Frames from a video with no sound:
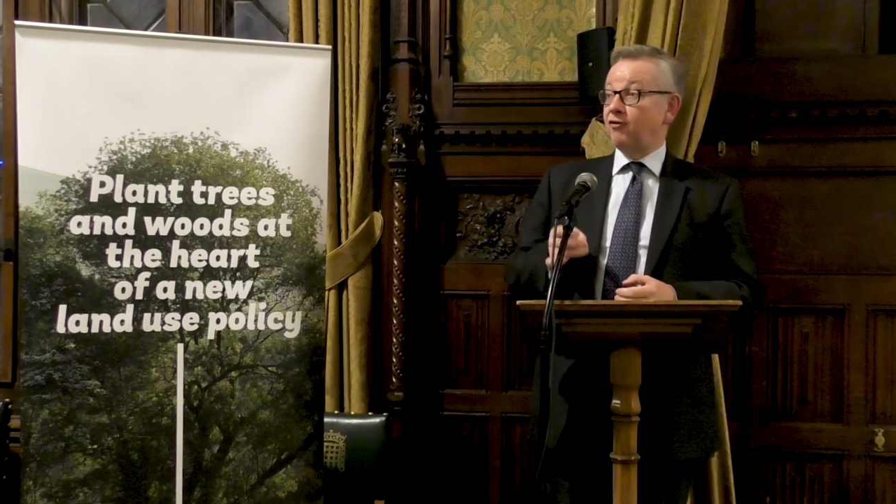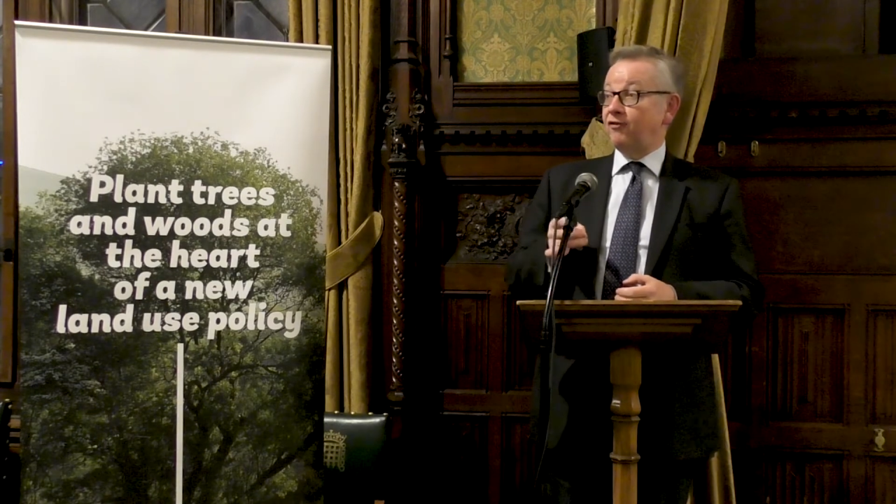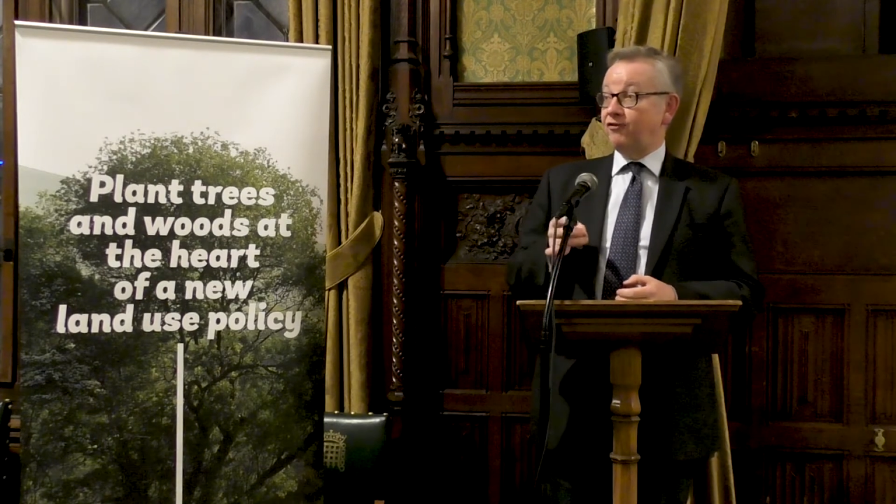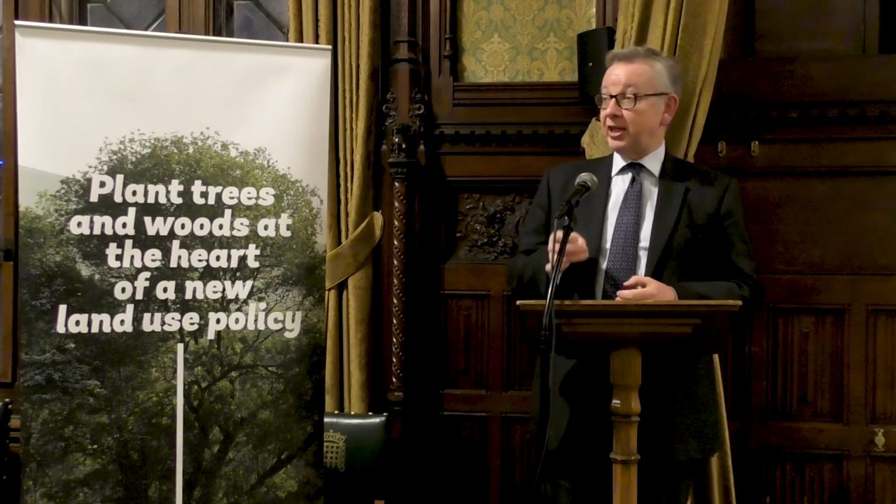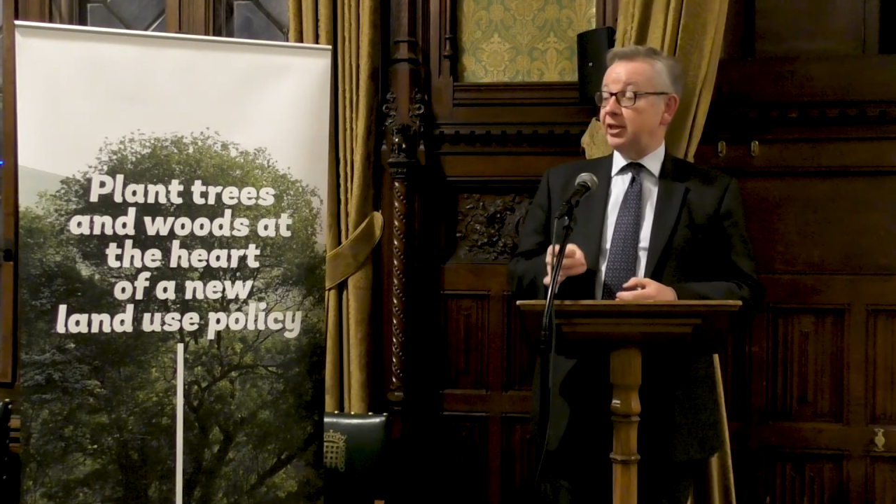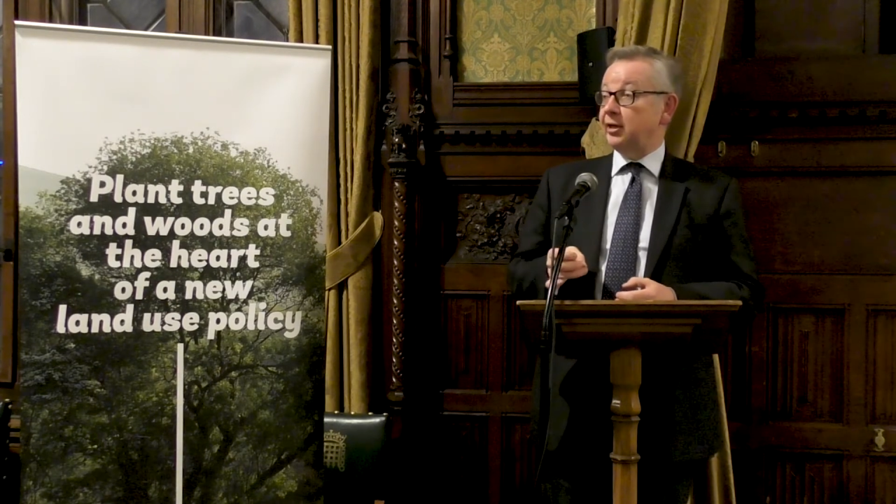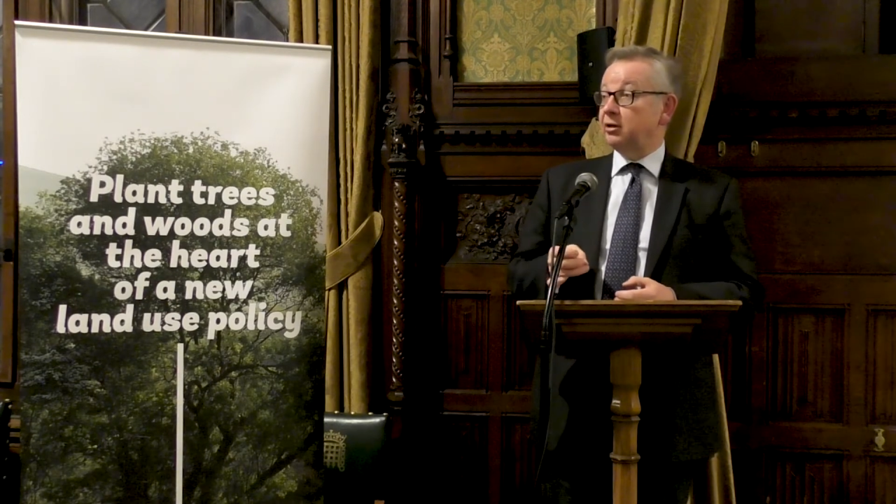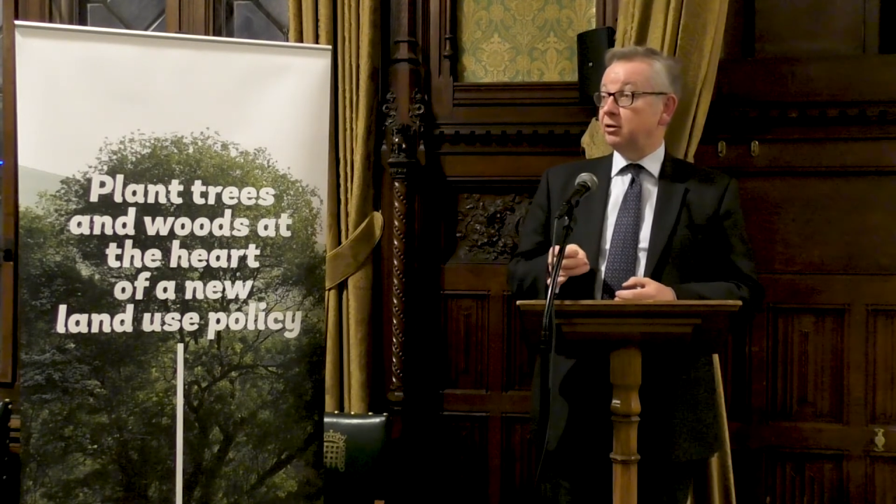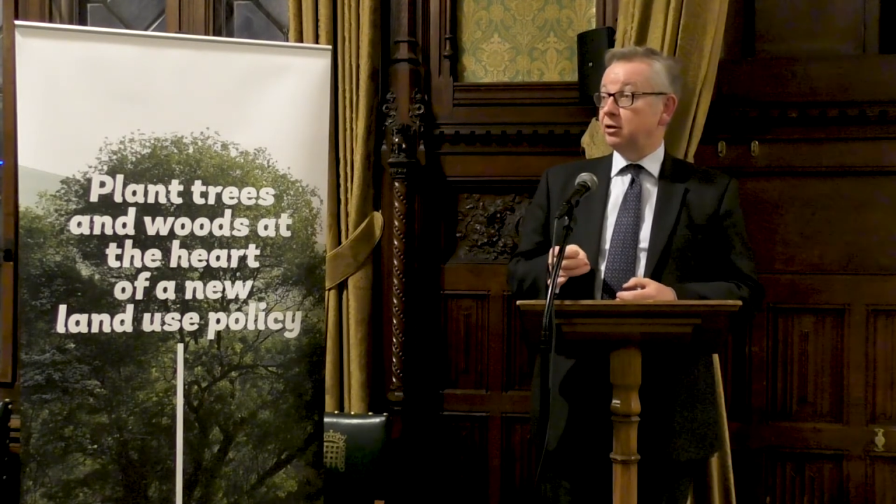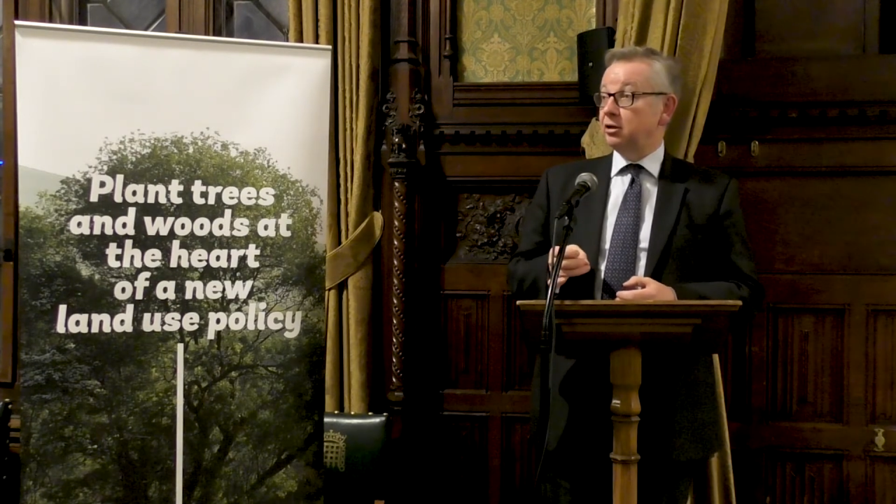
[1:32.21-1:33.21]
for
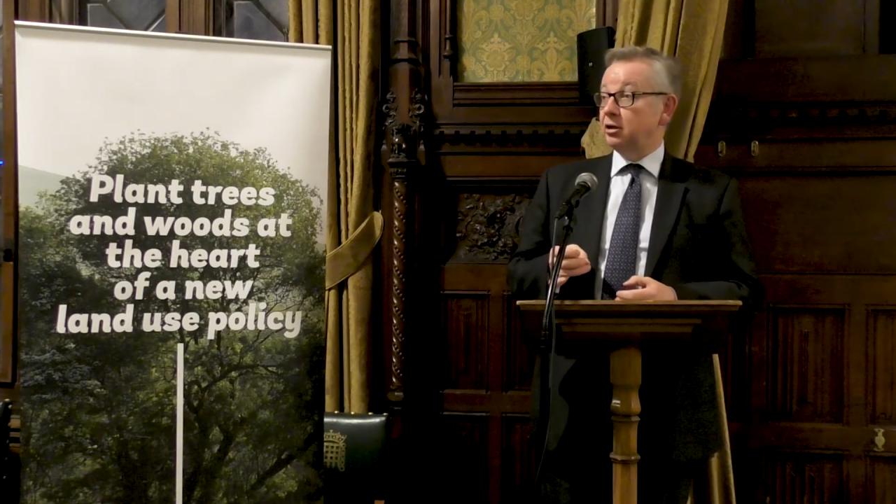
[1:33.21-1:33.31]
felling